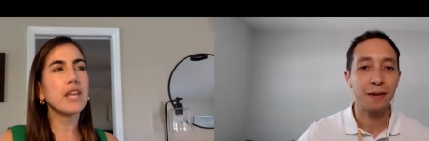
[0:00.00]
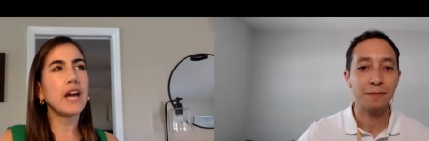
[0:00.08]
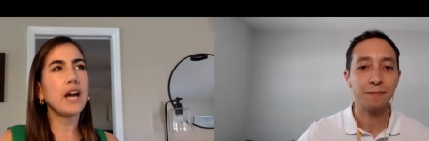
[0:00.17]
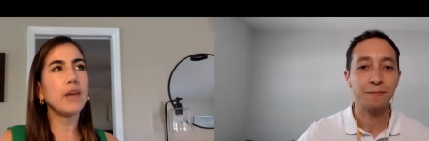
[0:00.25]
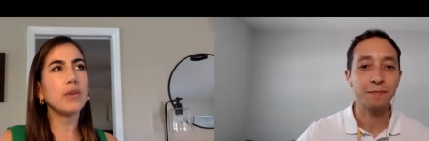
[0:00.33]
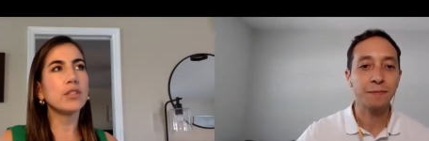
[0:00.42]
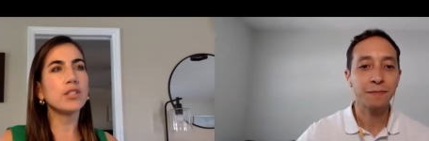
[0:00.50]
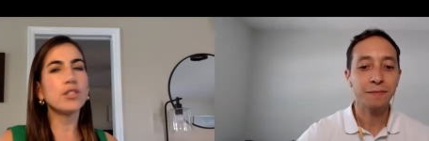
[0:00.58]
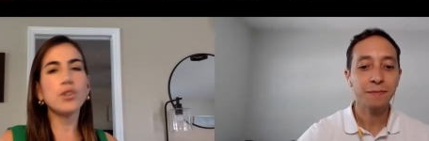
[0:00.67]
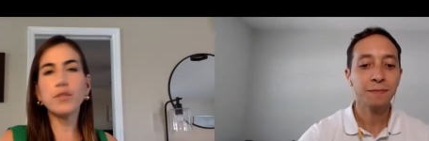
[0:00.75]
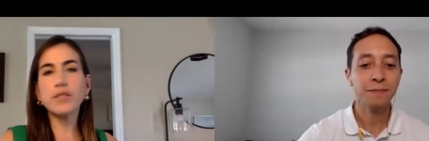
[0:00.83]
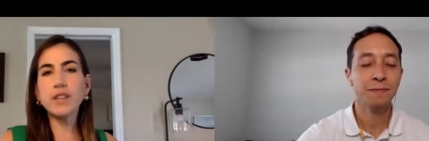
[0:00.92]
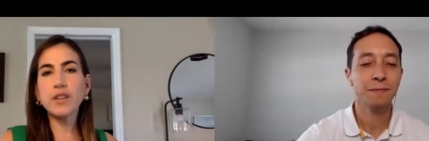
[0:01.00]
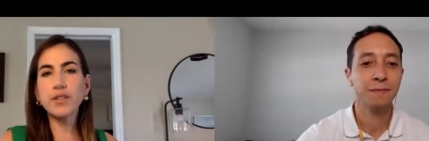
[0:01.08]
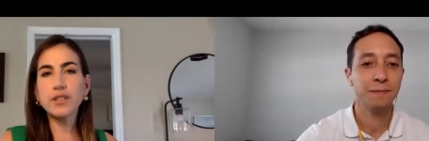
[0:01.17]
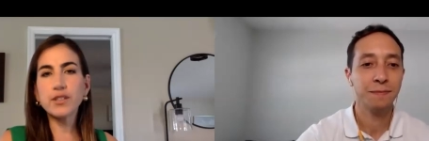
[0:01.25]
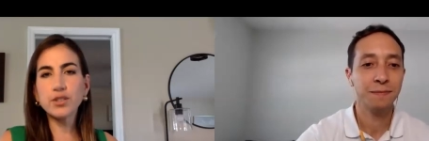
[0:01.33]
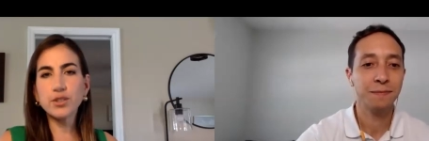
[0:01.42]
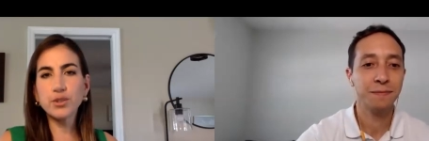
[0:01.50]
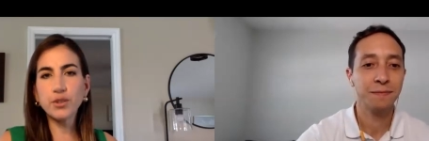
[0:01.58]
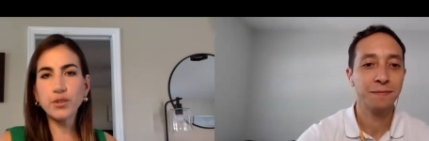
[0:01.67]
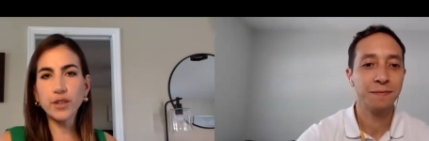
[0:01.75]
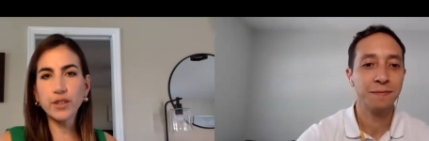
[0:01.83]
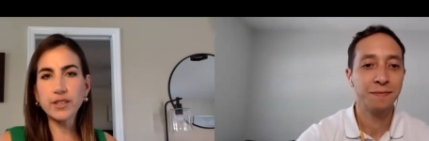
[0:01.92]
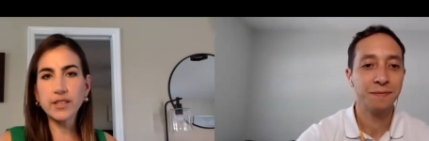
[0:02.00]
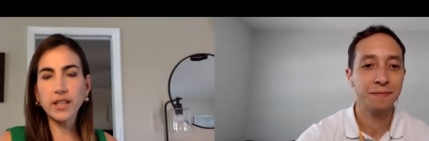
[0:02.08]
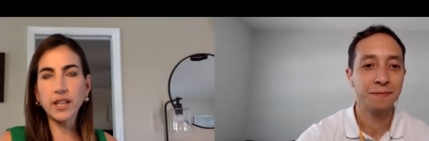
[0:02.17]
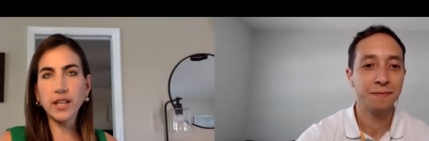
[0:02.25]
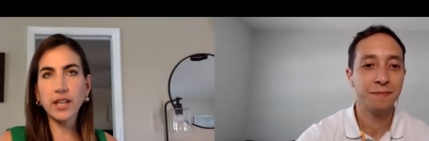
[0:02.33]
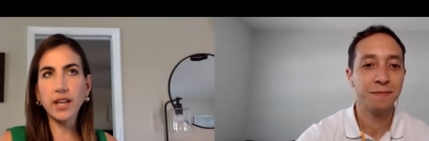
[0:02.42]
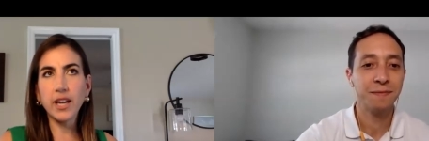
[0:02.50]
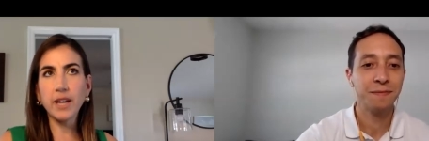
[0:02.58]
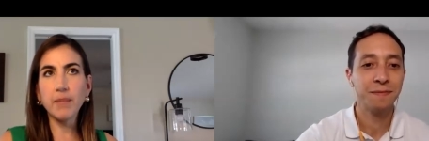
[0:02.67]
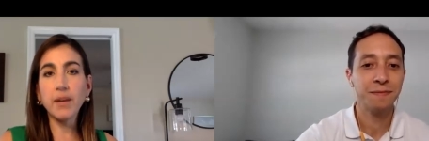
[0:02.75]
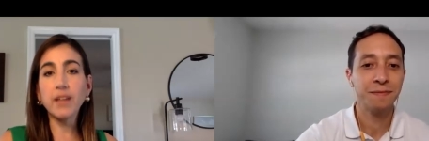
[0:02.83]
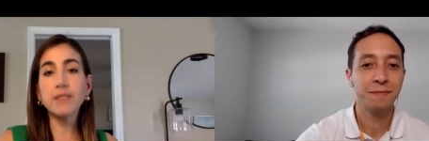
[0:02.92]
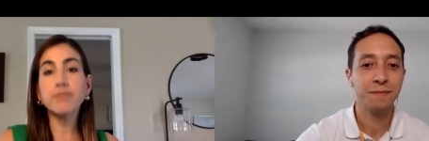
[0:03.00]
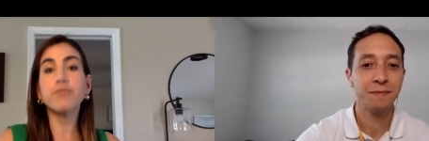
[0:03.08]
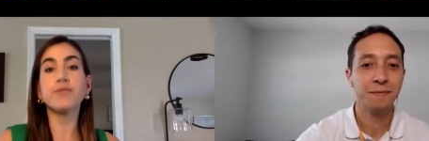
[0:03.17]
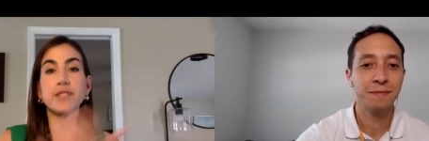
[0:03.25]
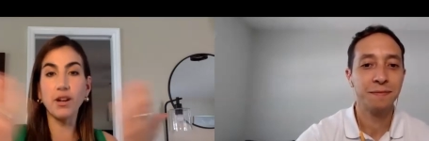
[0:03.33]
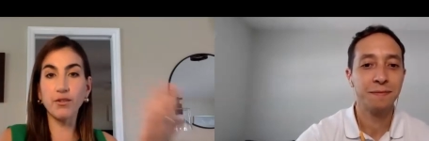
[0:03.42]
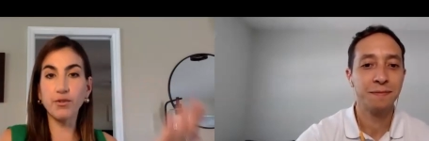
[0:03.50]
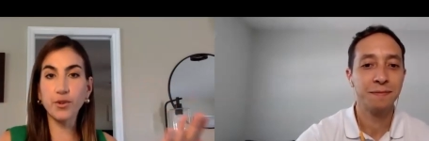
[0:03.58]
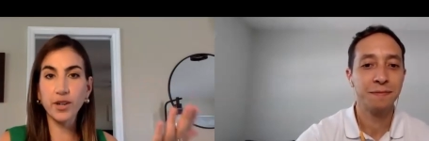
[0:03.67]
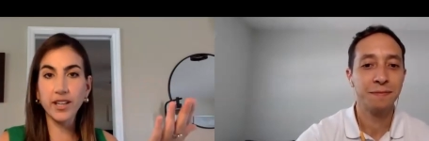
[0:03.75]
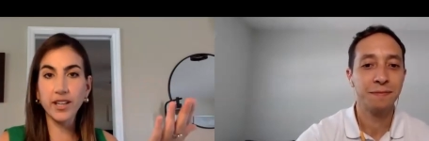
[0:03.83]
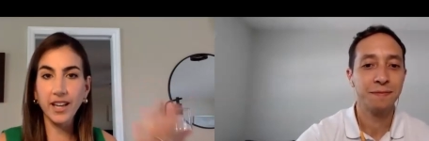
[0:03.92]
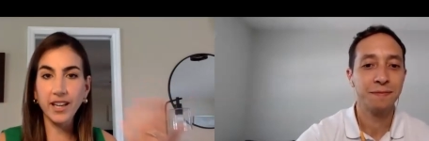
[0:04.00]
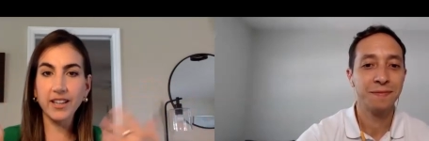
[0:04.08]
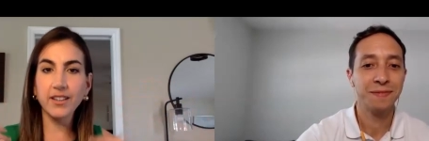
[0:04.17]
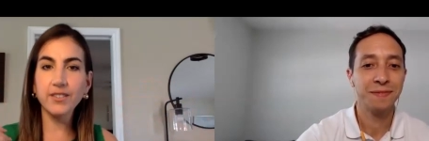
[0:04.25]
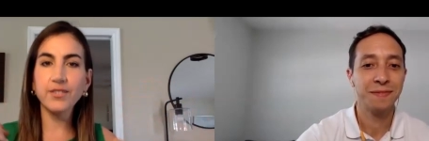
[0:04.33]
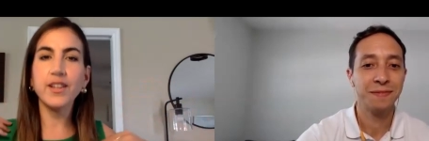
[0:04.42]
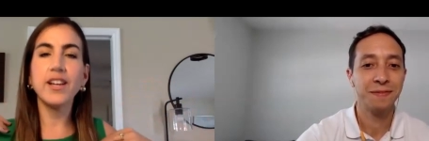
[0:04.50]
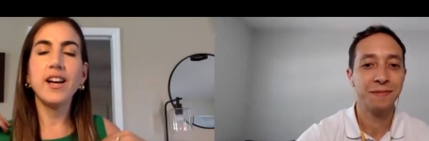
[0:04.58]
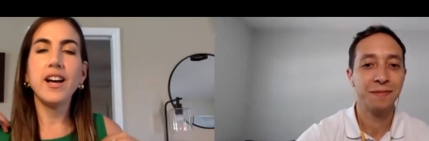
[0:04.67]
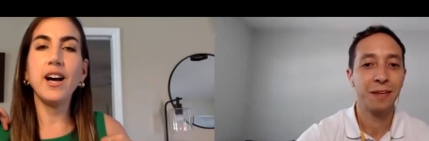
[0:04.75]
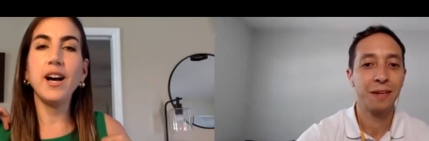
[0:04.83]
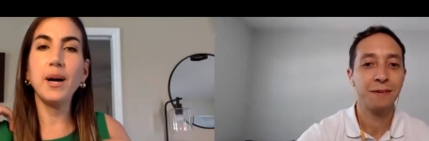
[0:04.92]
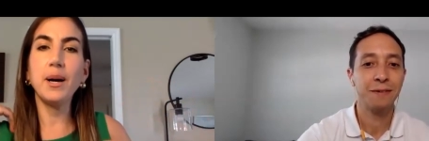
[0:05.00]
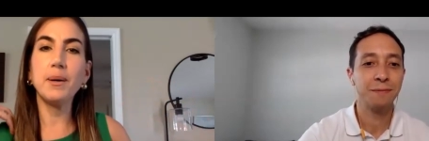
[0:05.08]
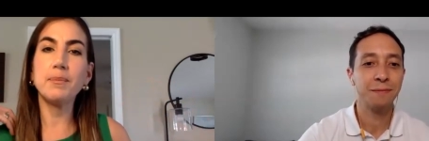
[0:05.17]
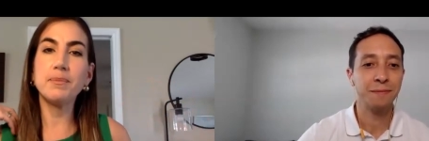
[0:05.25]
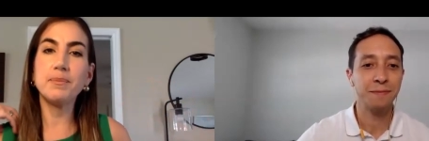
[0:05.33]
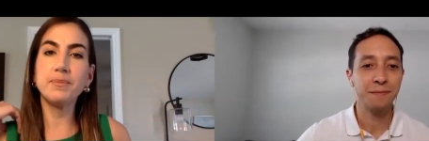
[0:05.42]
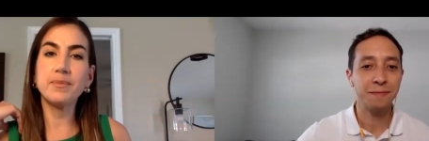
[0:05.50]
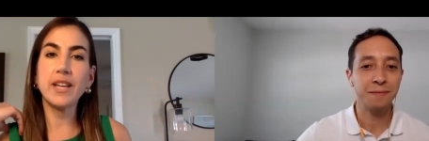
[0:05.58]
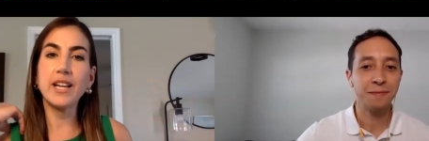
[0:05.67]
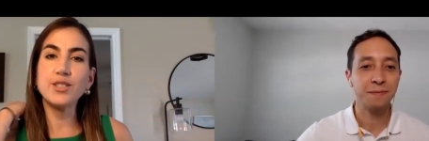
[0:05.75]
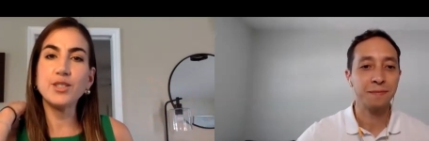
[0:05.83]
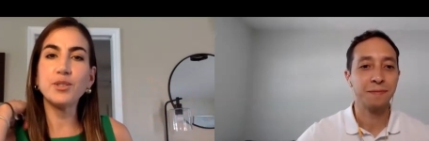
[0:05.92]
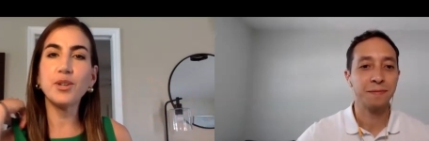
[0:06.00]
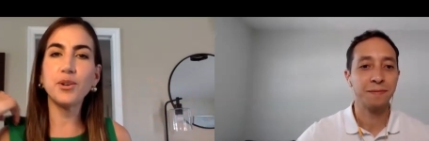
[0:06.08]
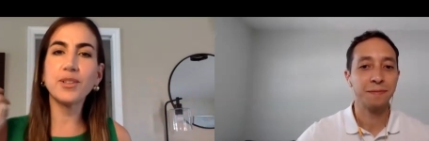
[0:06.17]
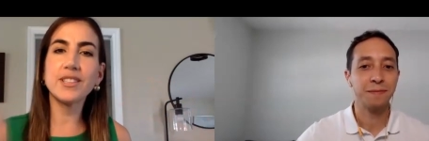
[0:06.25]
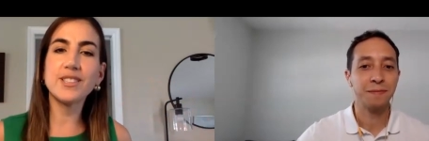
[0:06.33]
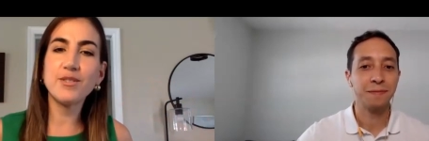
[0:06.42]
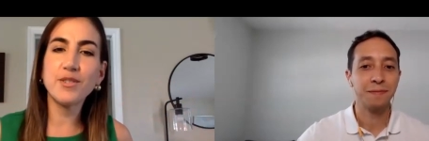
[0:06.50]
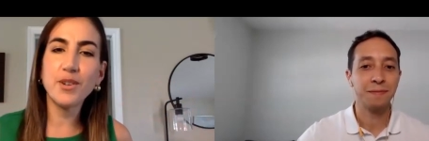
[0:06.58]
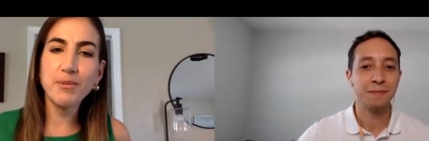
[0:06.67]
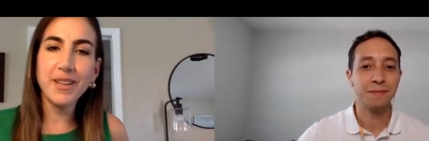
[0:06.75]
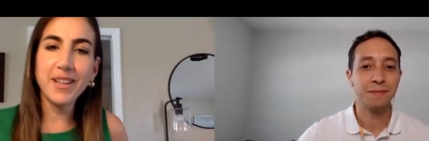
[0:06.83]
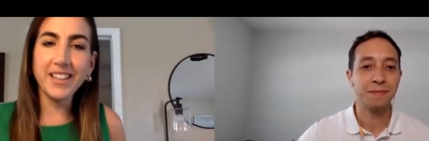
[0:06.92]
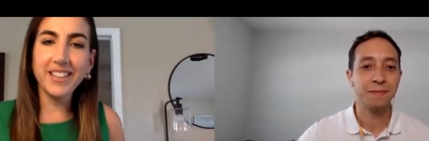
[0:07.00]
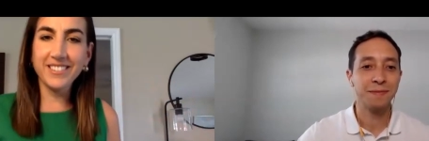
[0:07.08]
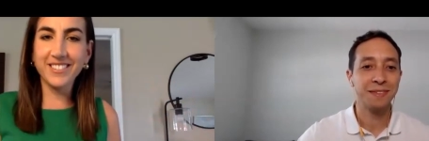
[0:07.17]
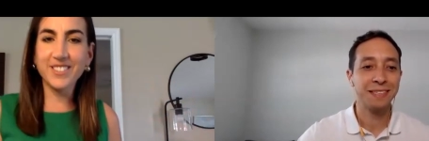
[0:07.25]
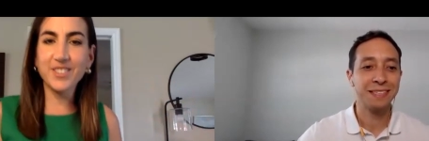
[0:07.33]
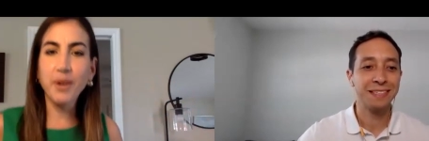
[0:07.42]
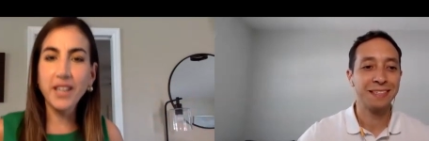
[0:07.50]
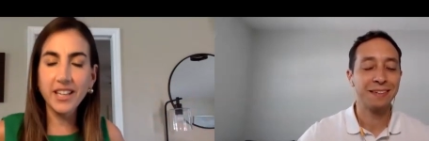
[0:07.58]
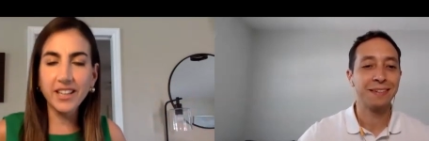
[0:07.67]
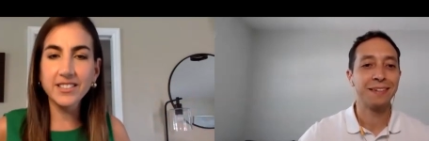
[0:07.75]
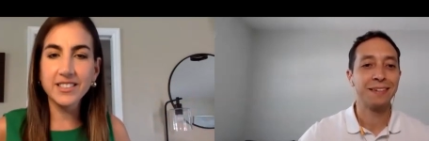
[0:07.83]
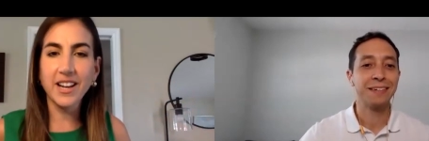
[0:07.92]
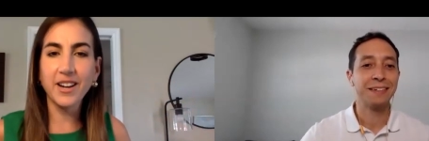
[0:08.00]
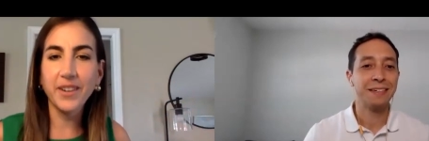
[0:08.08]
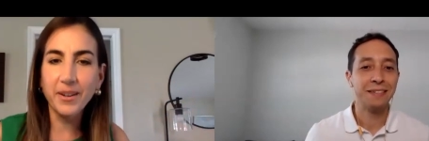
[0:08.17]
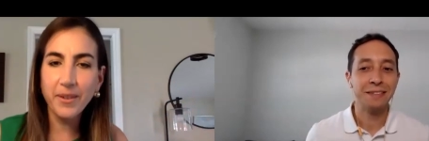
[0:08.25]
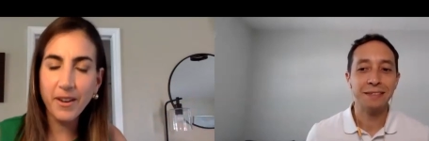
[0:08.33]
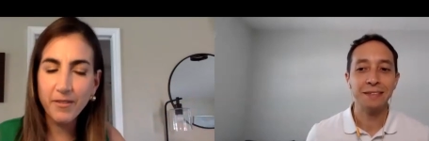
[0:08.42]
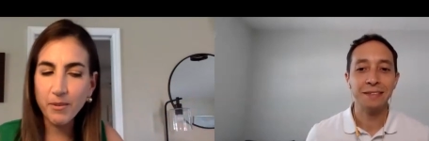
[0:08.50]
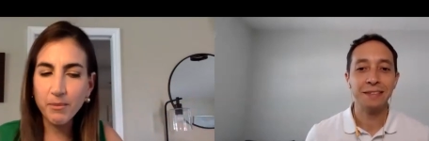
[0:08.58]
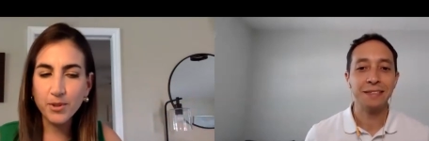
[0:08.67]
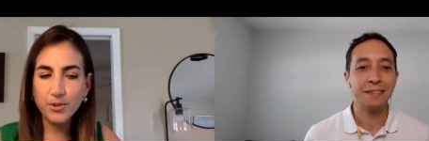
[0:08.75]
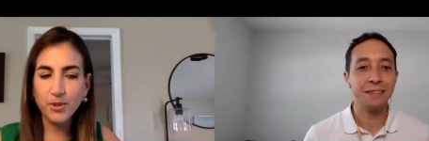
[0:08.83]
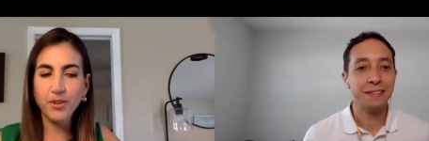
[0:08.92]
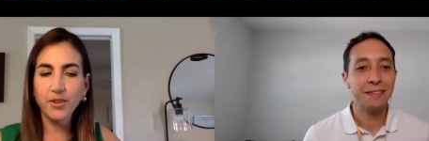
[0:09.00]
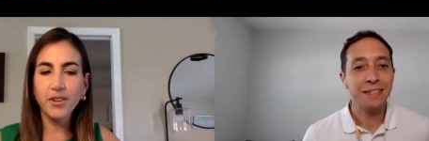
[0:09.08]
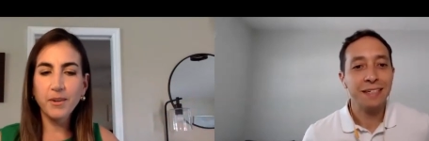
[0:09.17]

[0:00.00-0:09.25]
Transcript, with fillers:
Speaker 1: I went to Nova Southeastern University. I'm a South Florida native, um, as you know, because you've known me 20 years now, right? We have a mutual,